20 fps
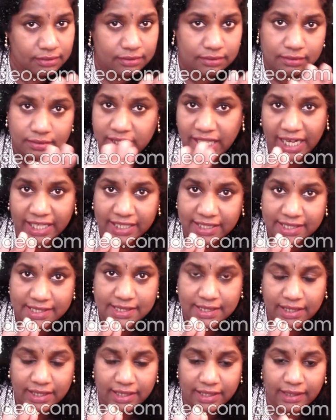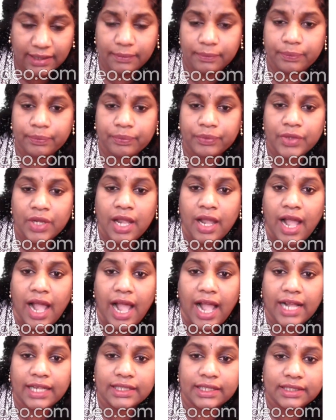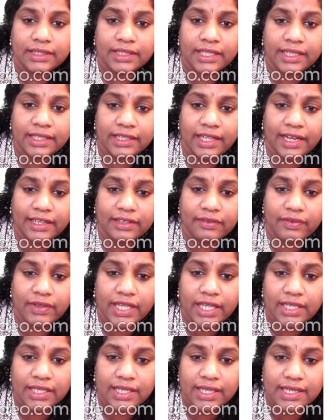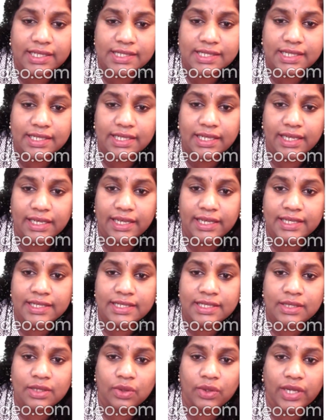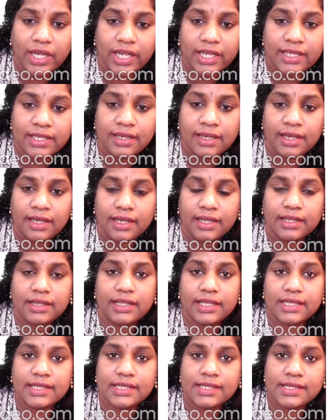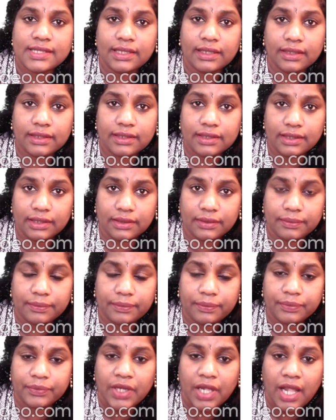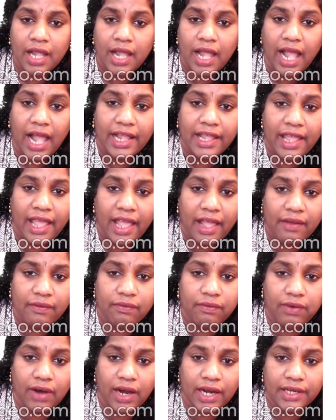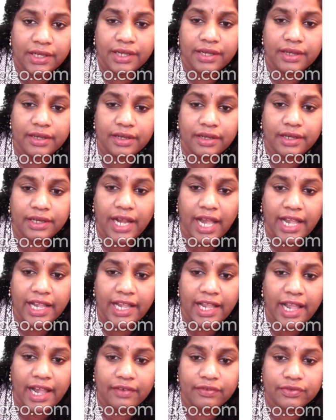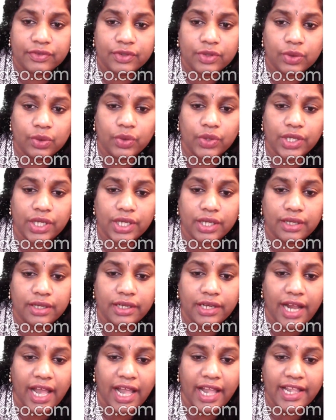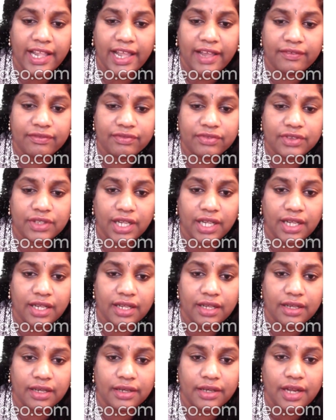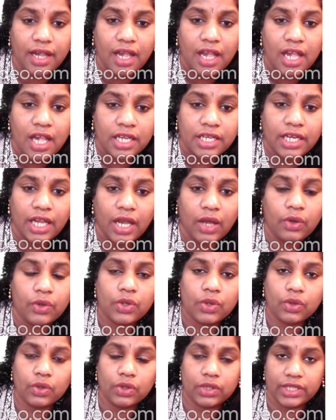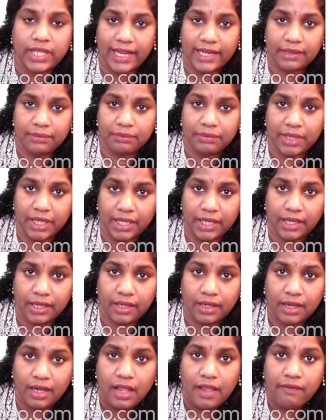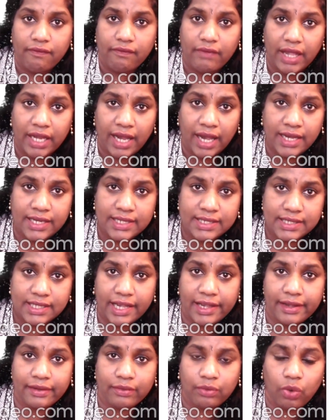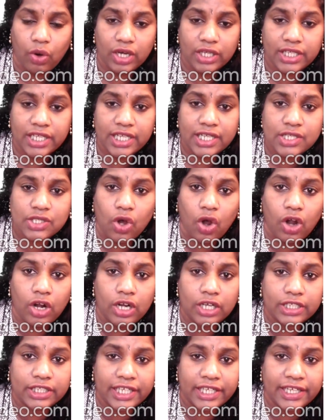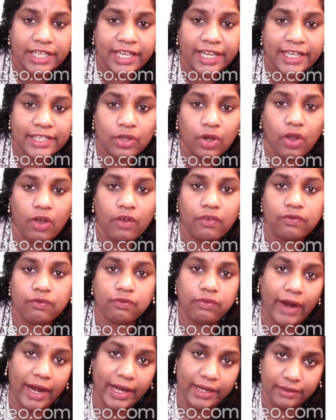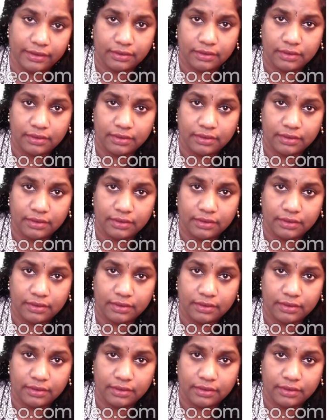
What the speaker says: That is clear? Other thing that we can consider is, look at this circle. I have 1 here, I have 2 here, I have 3 here. Now you tell me, when I say what is alternate of 1?